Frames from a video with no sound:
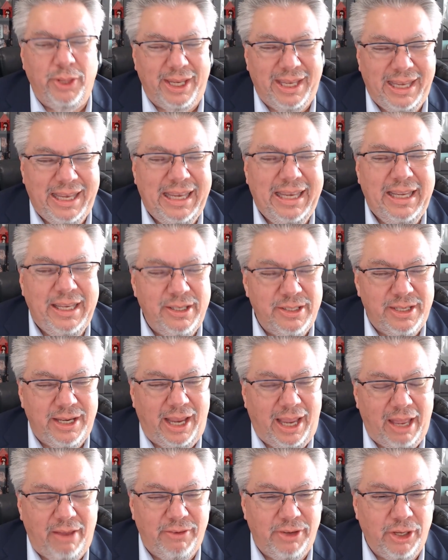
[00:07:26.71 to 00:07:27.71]
are the keys
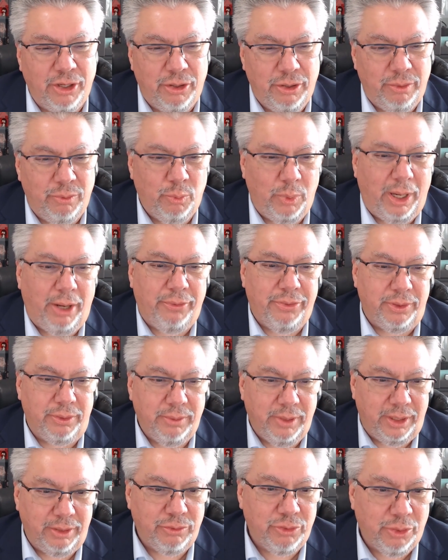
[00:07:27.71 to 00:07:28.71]
to having a good wealth
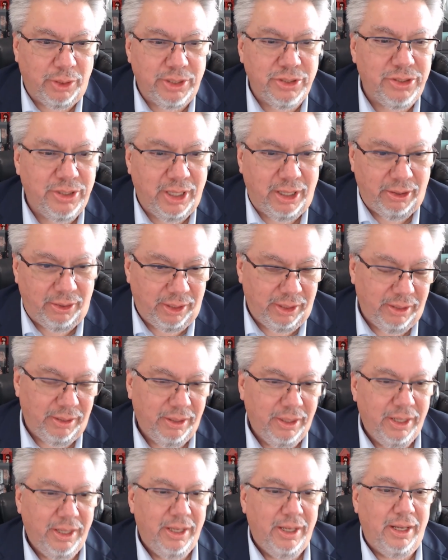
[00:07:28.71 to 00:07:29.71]
and trust area?
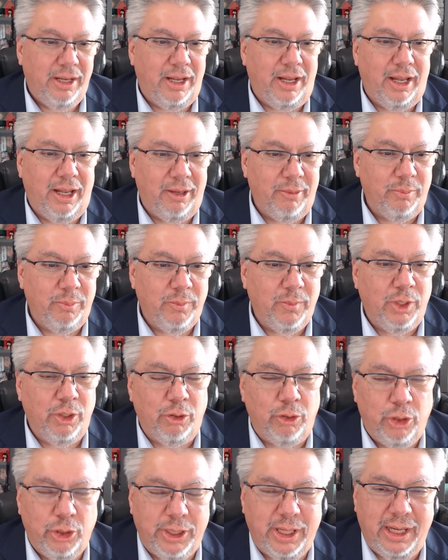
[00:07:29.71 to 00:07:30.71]

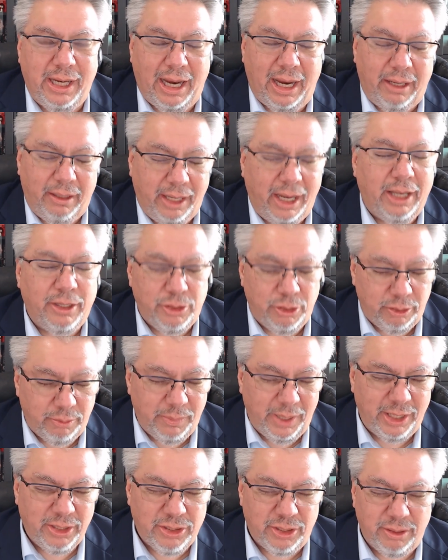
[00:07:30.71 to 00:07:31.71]
Looking at, as
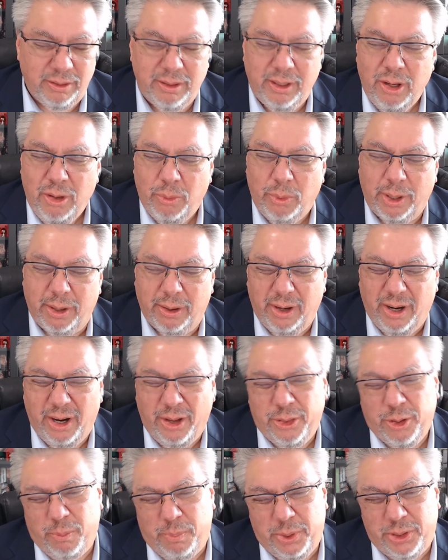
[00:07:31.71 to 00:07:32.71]
you'd mentioned, what are
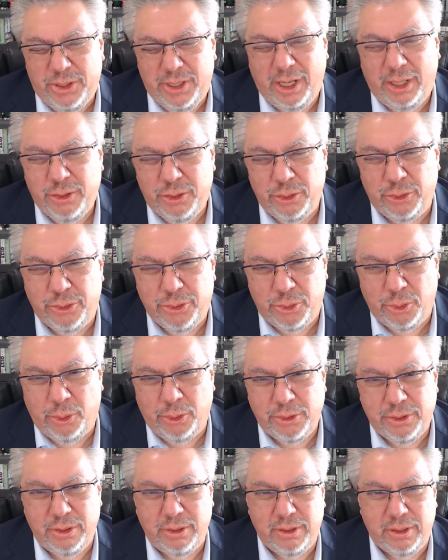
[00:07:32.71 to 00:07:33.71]
other potential
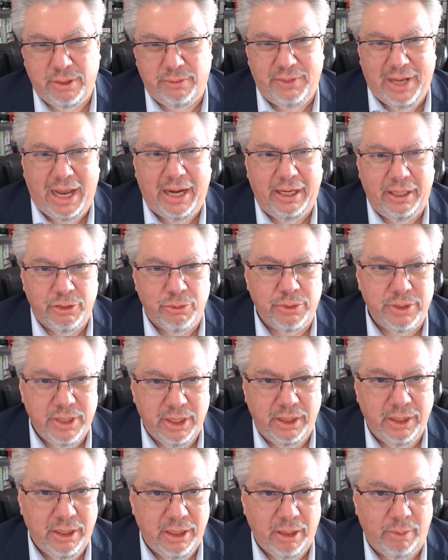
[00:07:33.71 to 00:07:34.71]
sources of
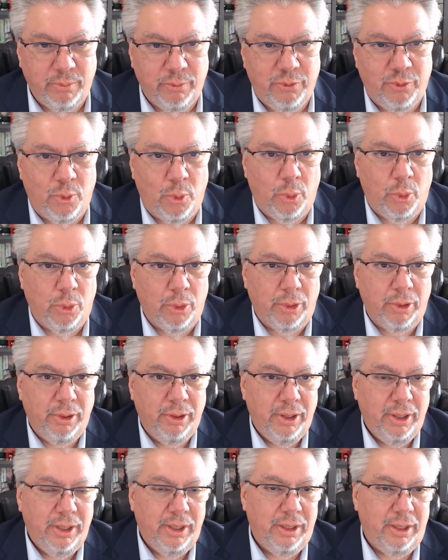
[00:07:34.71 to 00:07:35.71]
non-interest income for
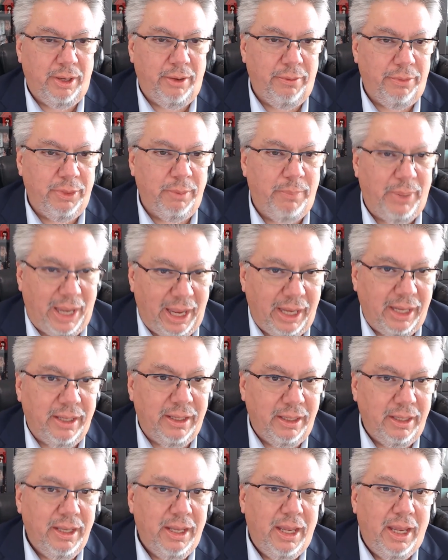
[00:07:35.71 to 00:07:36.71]
the
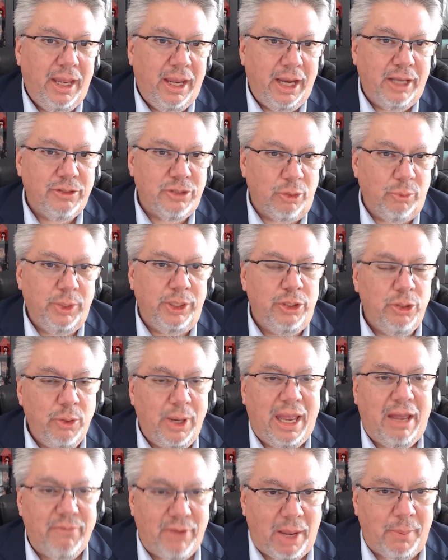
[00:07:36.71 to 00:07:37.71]
bank? And so we do
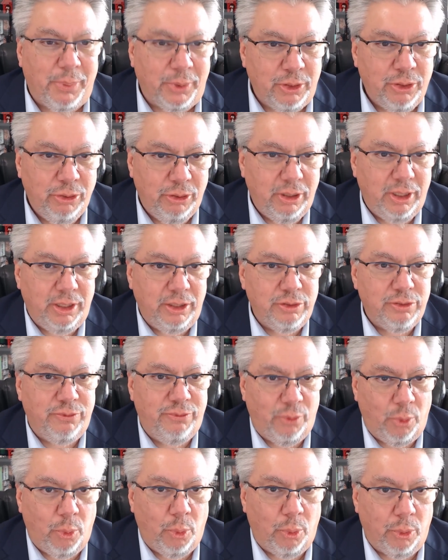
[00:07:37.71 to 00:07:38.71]
have opportunities
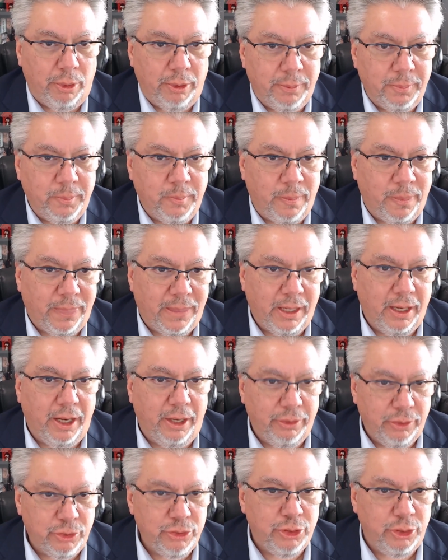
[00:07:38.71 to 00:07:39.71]
for
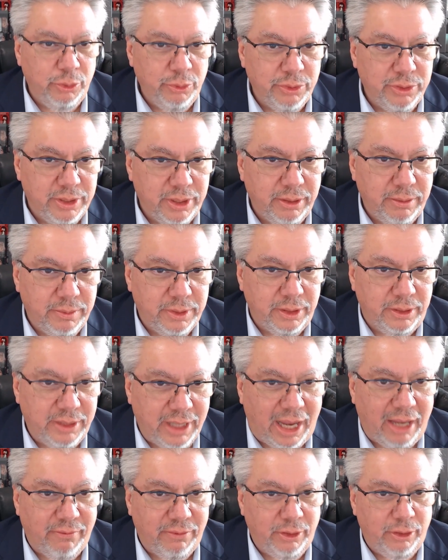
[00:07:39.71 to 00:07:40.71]
the students to
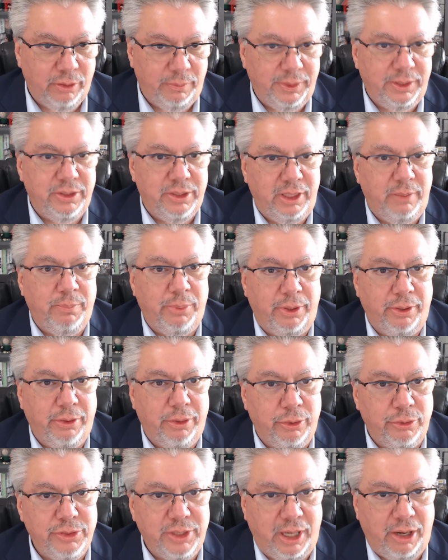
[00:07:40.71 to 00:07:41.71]
dive a little bit deeper into
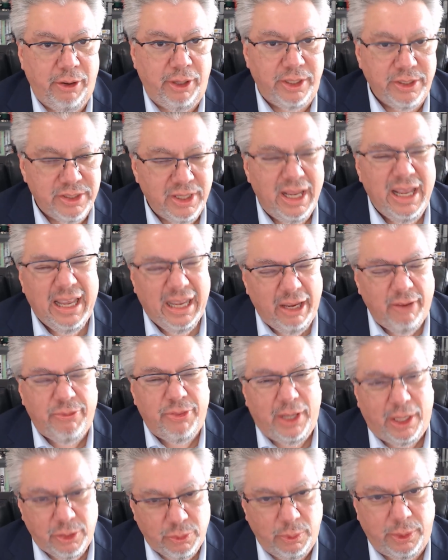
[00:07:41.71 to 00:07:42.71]
those areas
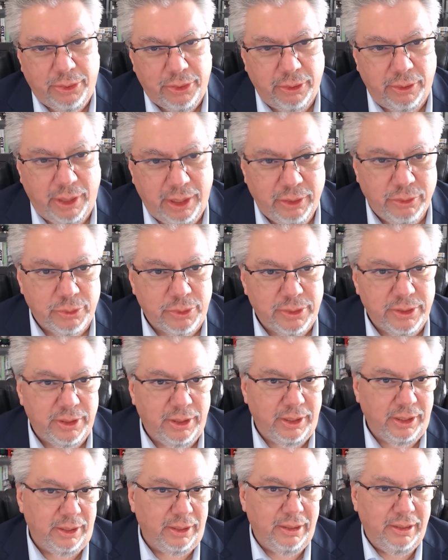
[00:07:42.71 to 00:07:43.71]
if that's what they're
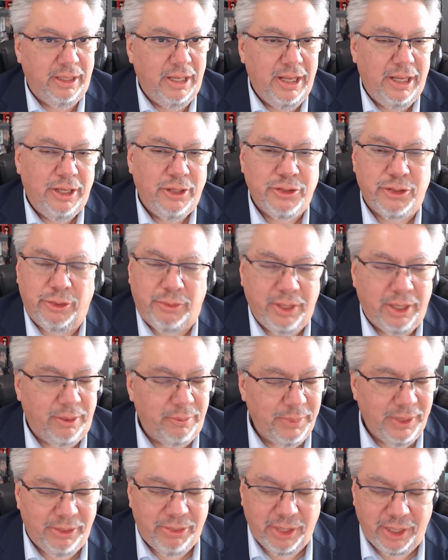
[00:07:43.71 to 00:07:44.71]
interested in. So
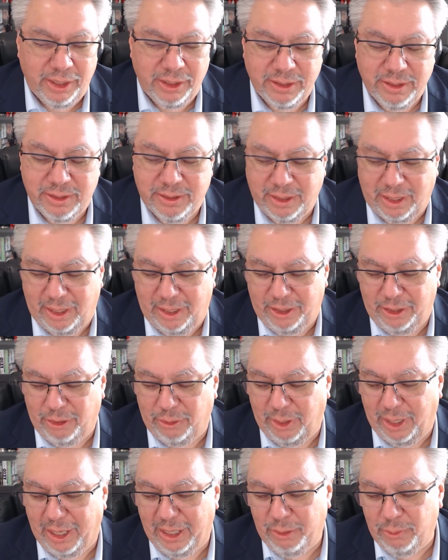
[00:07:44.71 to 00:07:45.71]
there'll be things,
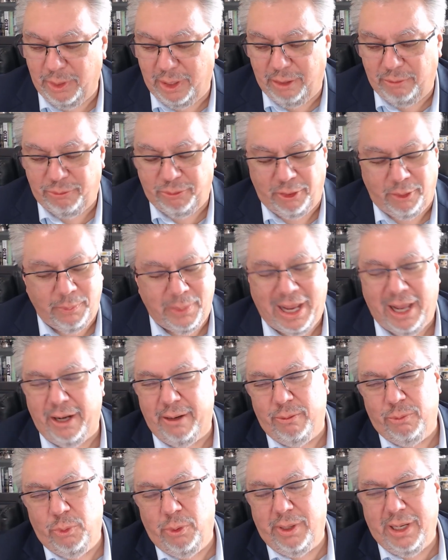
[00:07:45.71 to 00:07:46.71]
anywhere from how
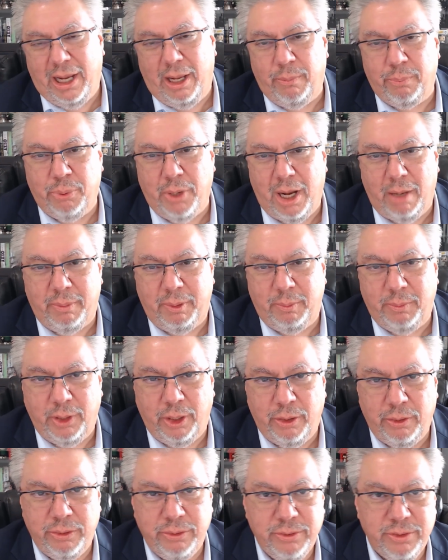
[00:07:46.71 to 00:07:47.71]
to work out problem
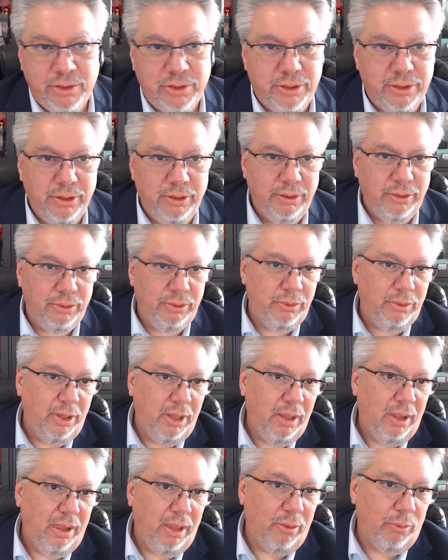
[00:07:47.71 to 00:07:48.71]
loans to
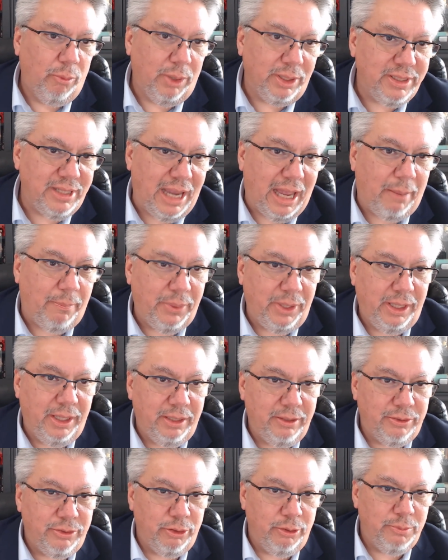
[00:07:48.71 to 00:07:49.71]
what's happening
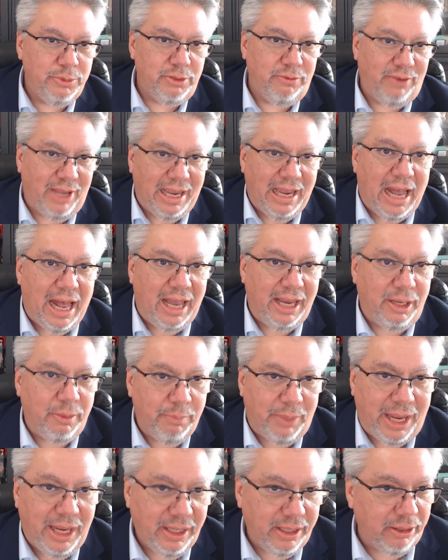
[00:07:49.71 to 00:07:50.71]
in terms of AI
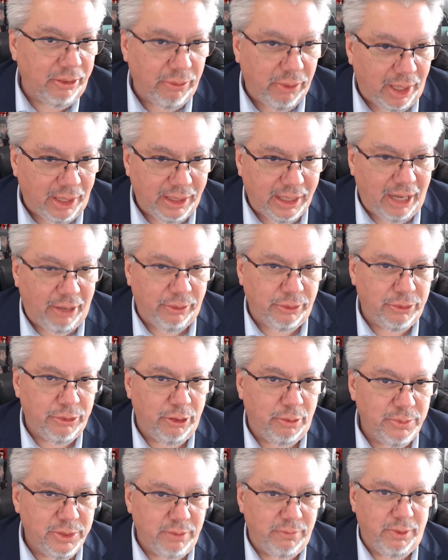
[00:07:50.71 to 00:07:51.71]
and banking right now in
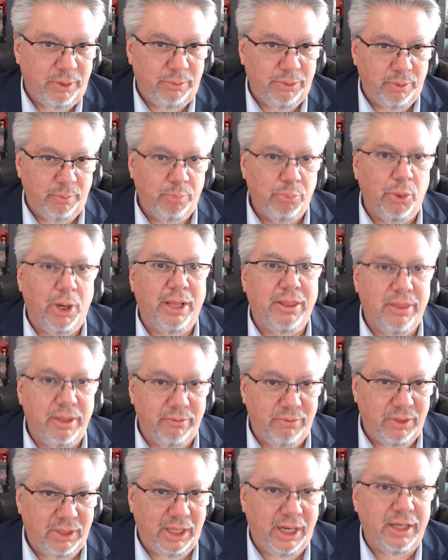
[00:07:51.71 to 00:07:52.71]
terms of the breadth
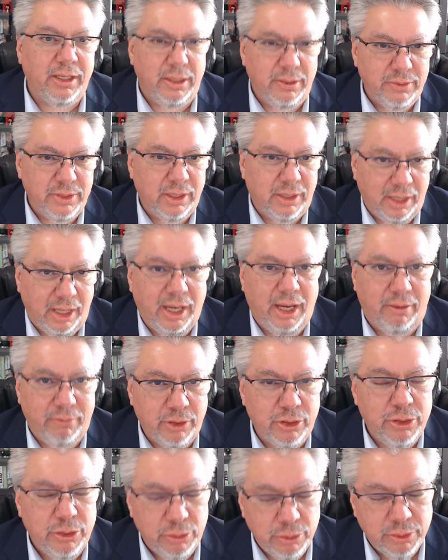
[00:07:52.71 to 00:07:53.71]
of electives that they have
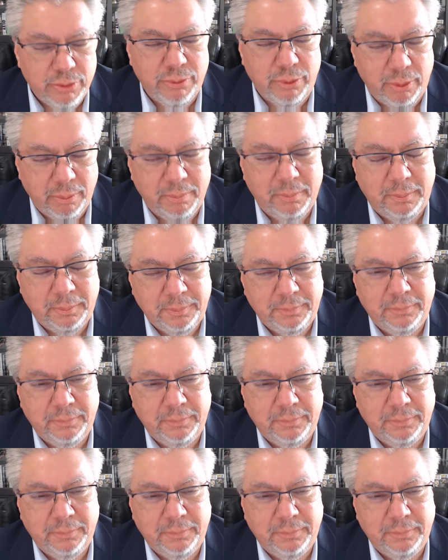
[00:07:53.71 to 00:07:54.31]
to choose from.